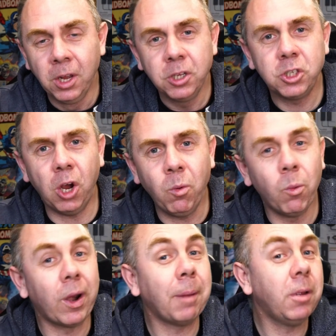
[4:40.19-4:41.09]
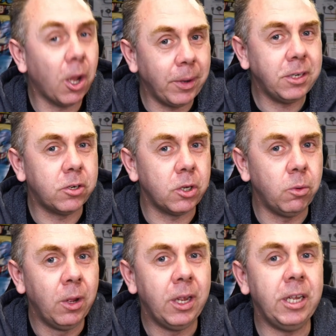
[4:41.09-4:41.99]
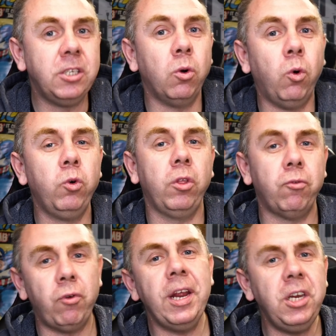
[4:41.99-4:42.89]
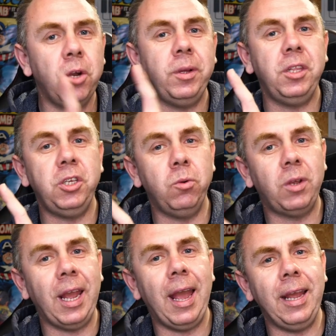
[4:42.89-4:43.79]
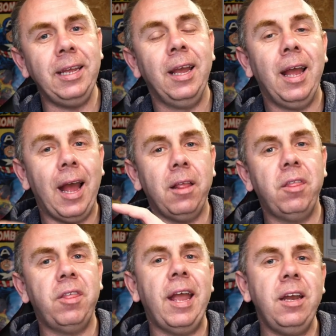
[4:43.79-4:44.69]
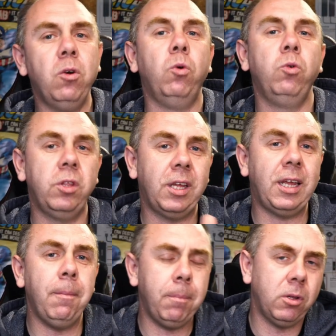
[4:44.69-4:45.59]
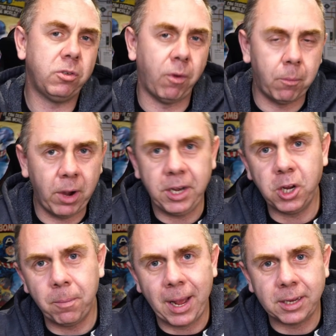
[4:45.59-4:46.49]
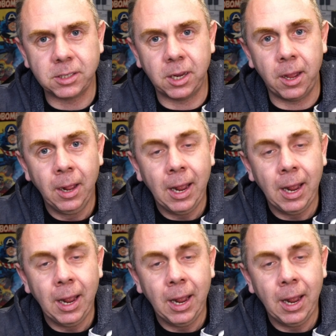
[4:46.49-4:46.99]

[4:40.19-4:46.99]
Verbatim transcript: So what I'm going to do is order the radio in the UK and then order the gimbals from Radio Master.